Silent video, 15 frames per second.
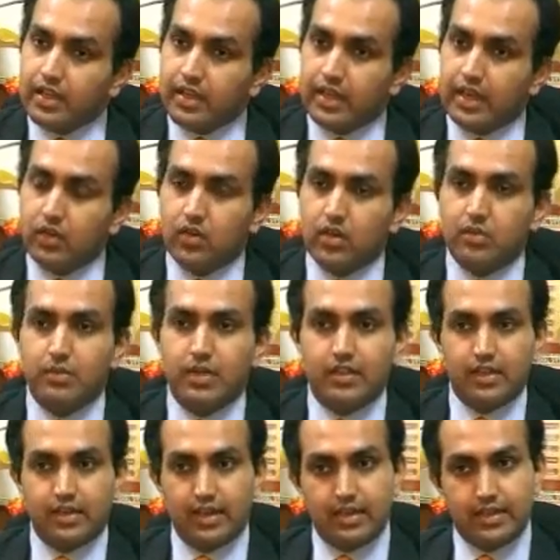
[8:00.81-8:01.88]
the curriculum
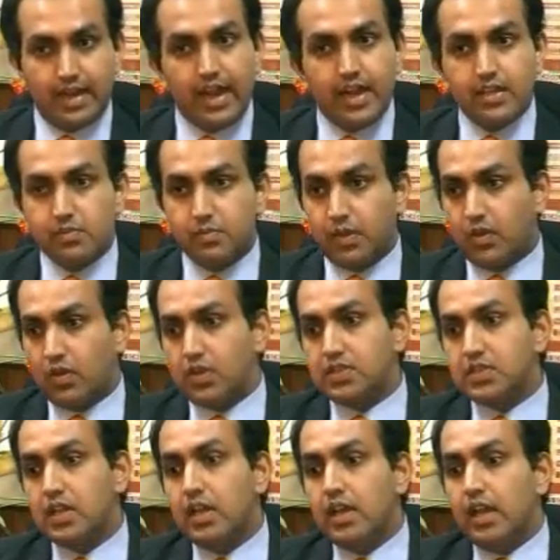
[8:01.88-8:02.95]
and the content,
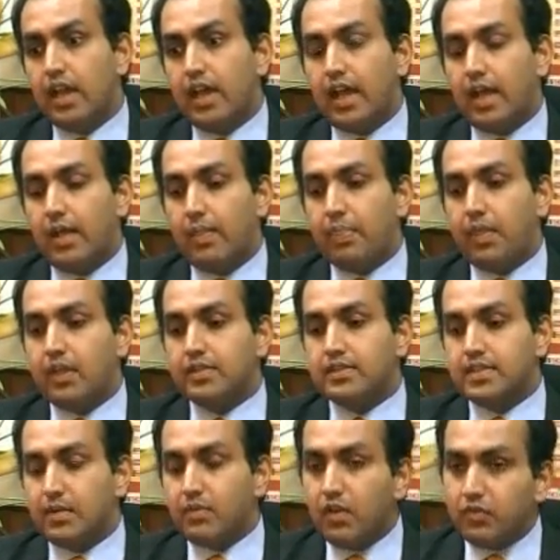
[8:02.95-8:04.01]
because
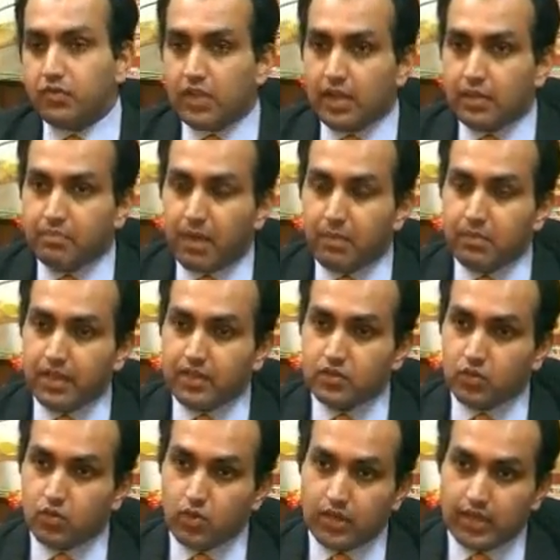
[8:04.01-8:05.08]
some of the public
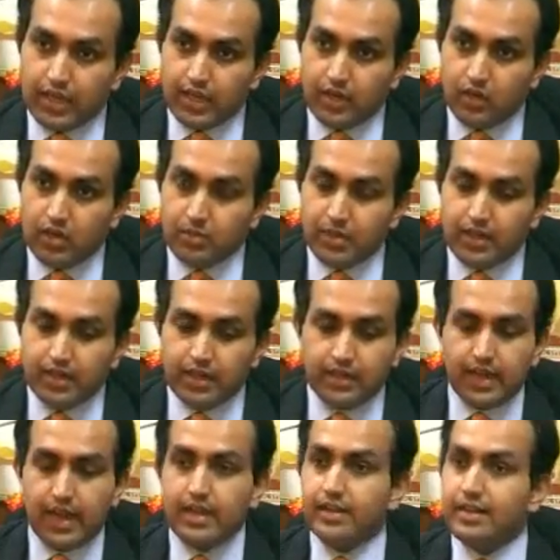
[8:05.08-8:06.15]
school curriculum and
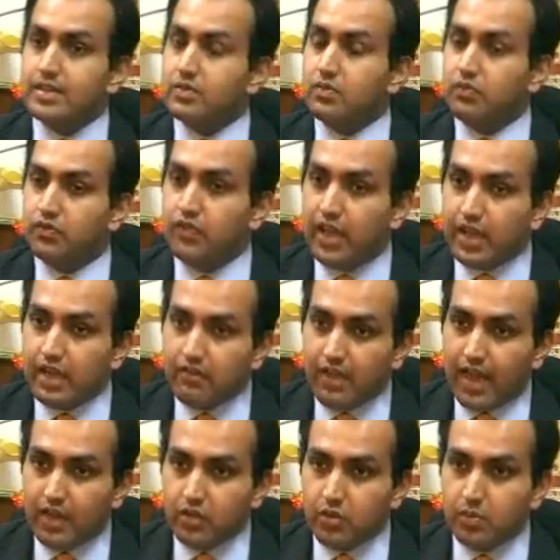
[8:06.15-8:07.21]
content is very
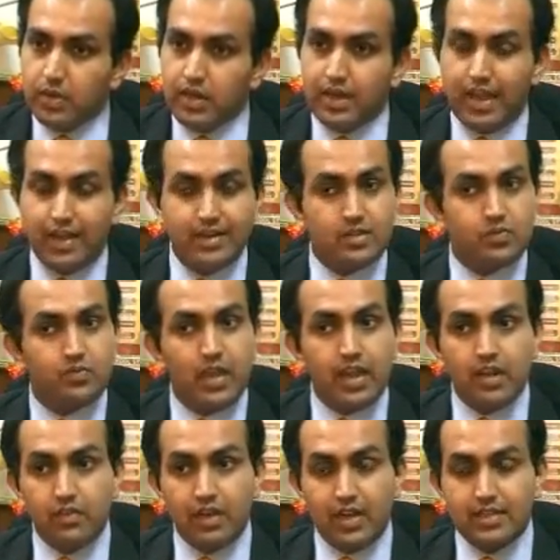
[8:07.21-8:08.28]
valuable and is
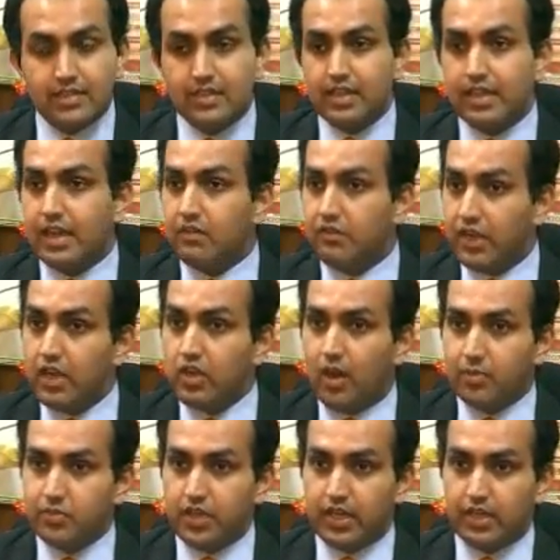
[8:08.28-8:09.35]
very realistic and very
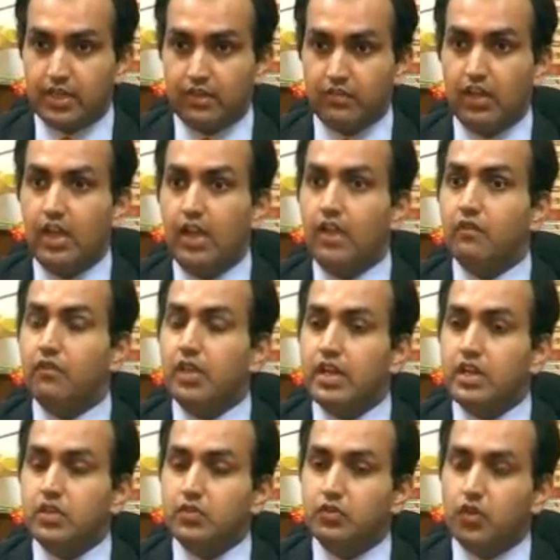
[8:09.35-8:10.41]
objective. We
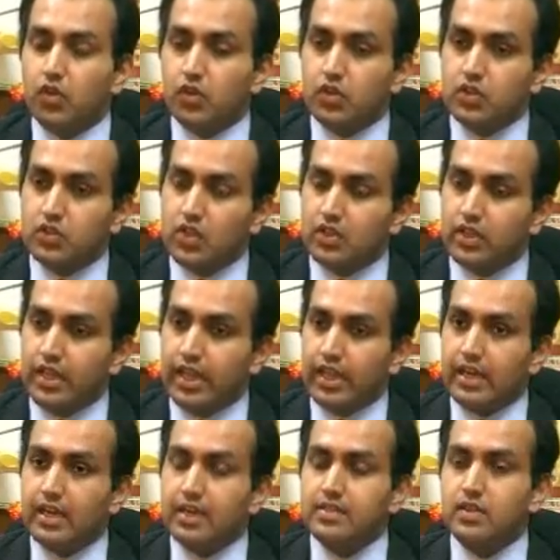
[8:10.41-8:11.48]
need to focus on the
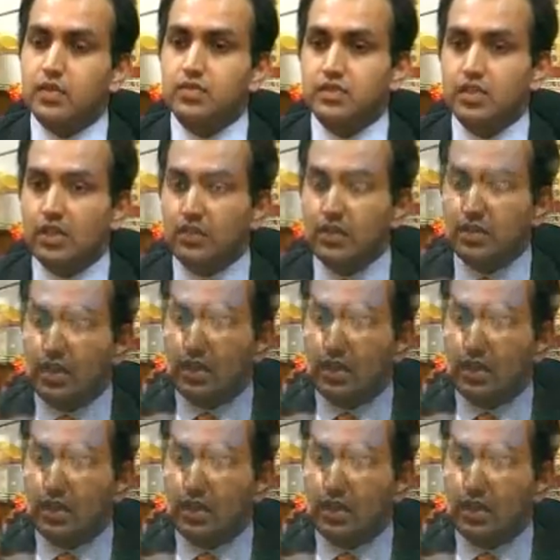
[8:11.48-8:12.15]
areas of service